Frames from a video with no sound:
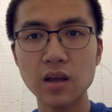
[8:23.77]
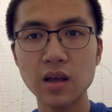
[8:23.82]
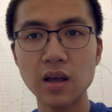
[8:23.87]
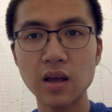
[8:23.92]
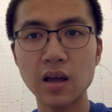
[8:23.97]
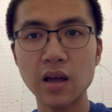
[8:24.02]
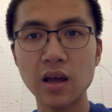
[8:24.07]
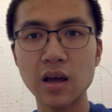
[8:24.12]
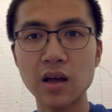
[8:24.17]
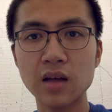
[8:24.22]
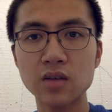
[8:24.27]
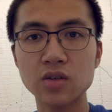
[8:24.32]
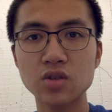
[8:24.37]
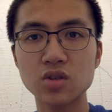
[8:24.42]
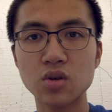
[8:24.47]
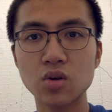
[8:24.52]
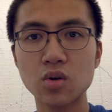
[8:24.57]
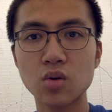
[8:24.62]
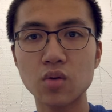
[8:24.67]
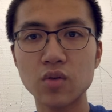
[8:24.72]
And
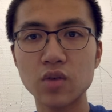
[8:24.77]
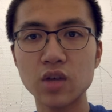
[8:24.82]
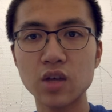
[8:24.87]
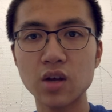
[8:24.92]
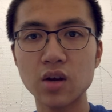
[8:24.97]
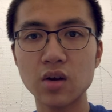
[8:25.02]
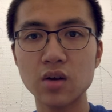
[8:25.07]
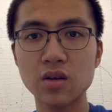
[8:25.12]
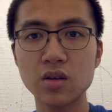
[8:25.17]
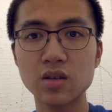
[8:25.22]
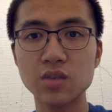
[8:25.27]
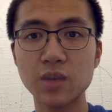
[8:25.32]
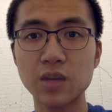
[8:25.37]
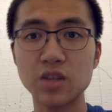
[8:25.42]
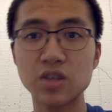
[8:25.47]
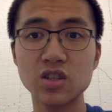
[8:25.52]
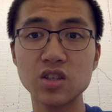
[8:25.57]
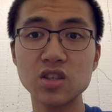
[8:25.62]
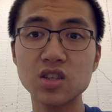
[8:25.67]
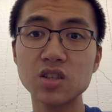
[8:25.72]
so over here in this
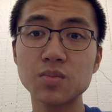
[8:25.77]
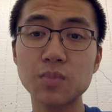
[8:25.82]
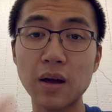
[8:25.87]
page, this